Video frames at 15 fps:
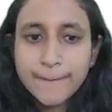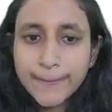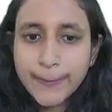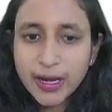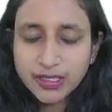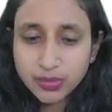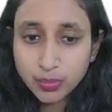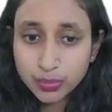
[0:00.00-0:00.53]

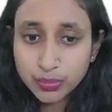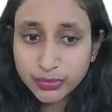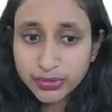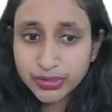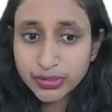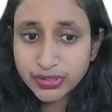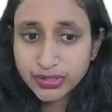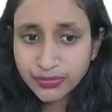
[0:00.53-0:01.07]
but
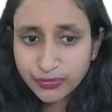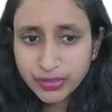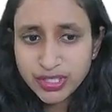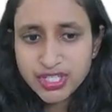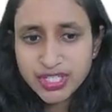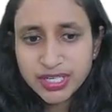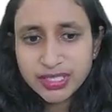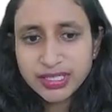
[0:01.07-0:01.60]
the
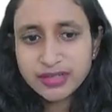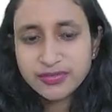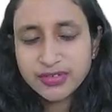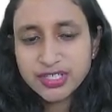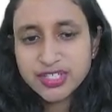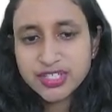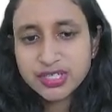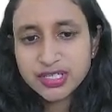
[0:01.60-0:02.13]
differentiating
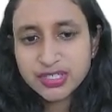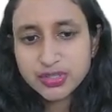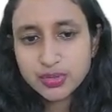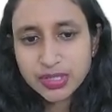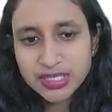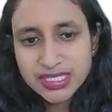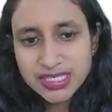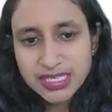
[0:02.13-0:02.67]
feature that you
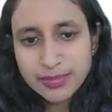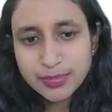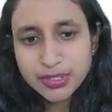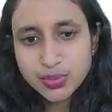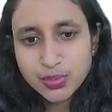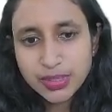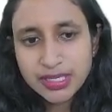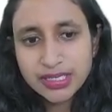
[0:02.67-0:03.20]
can see
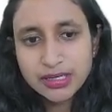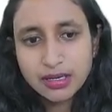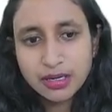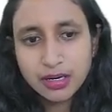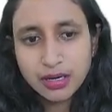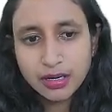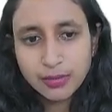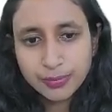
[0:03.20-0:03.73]
between
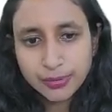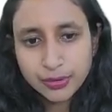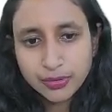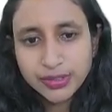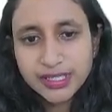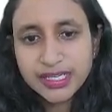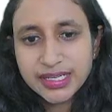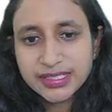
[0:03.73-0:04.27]

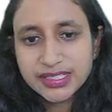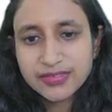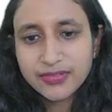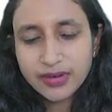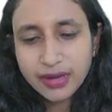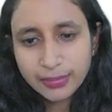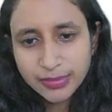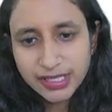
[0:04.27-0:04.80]
Protease
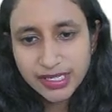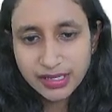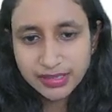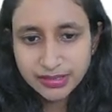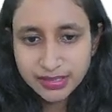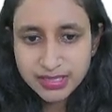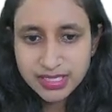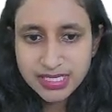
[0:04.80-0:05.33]
from the
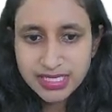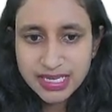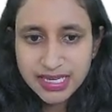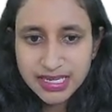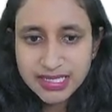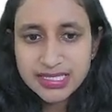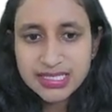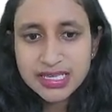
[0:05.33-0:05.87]
others
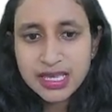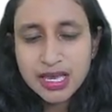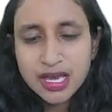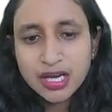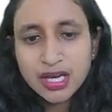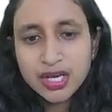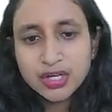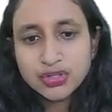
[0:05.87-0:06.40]
is,
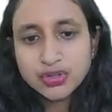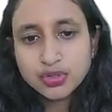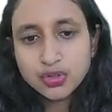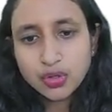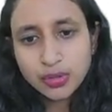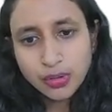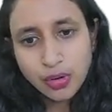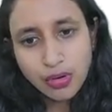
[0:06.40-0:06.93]

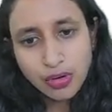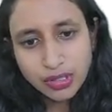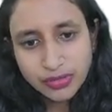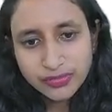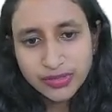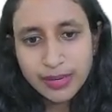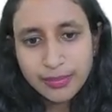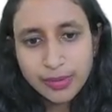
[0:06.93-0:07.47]
though all
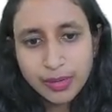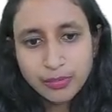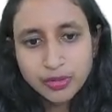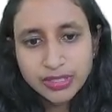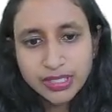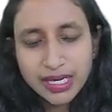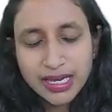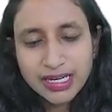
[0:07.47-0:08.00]
of them are
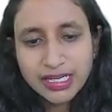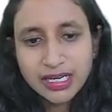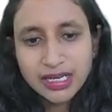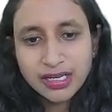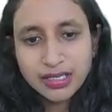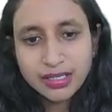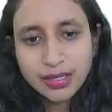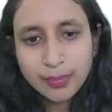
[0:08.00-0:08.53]
motile,
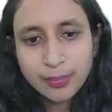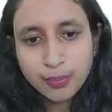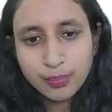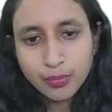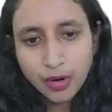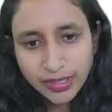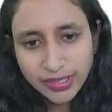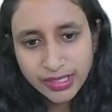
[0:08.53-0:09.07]

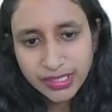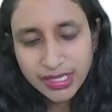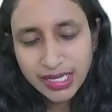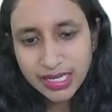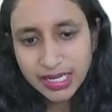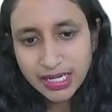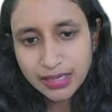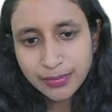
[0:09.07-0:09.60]

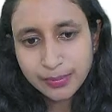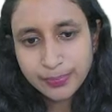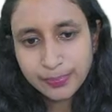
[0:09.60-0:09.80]
Morganella